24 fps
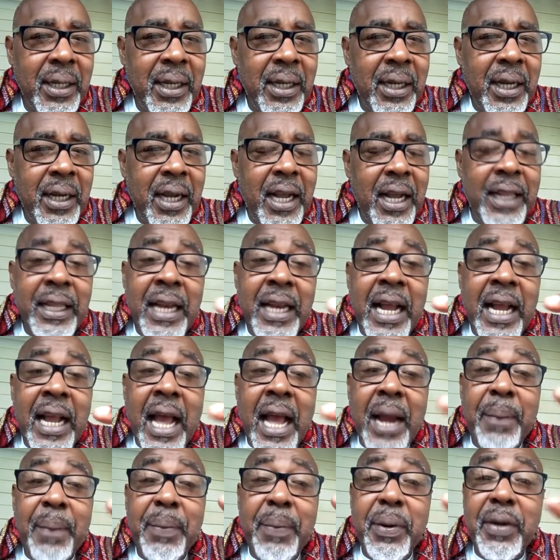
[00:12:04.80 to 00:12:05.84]
And then I got to
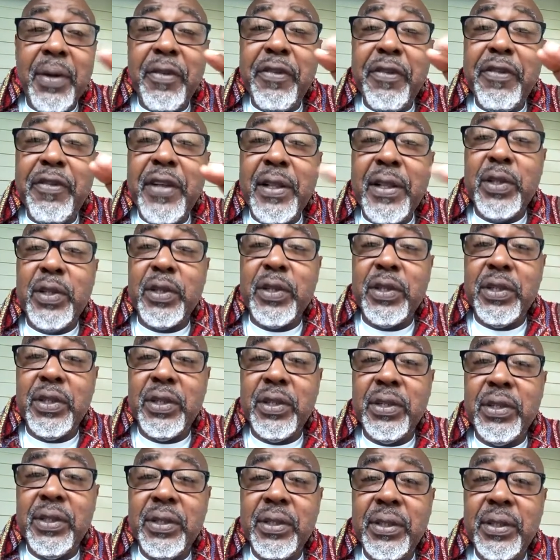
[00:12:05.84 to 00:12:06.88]
put a filter
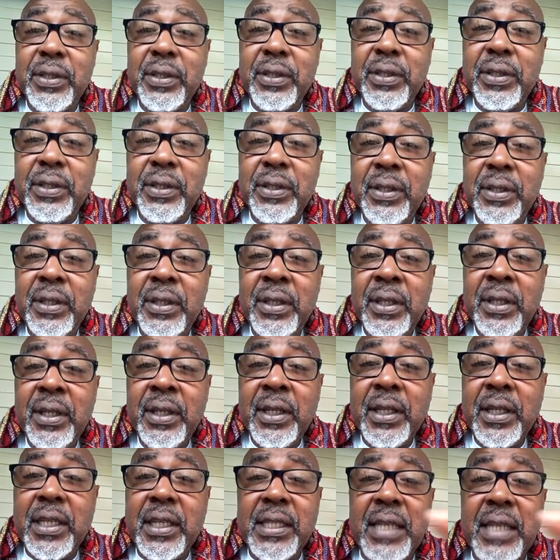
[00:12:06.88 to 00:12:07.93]

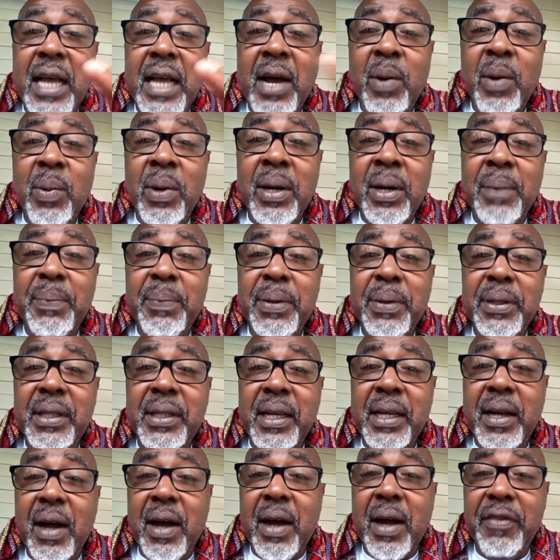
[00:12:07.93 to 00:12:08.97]
because I don't want to put the
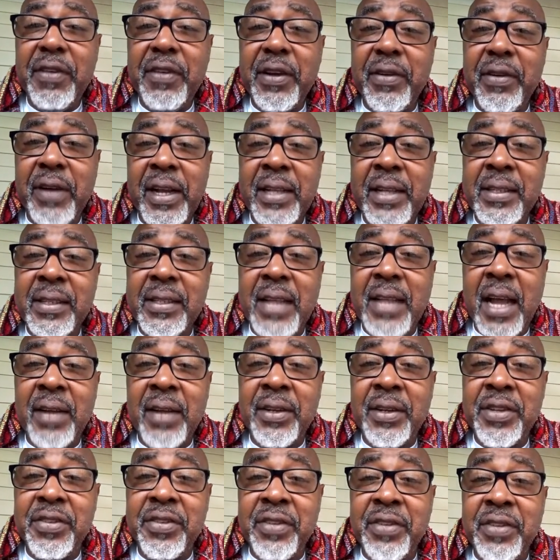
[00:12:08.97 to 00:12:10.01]
coffee grains down the
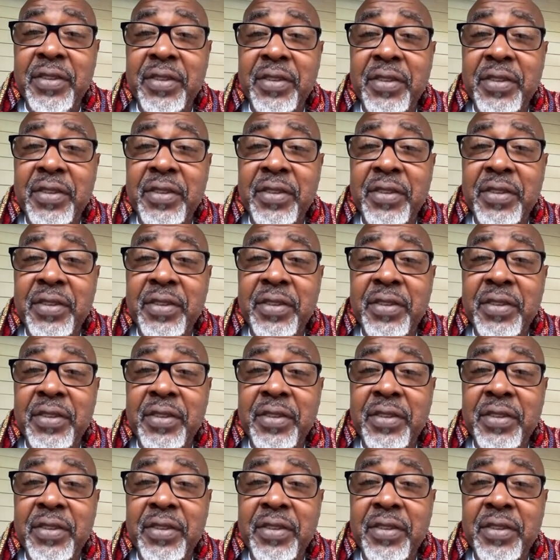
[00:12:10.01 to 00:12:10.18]
drain.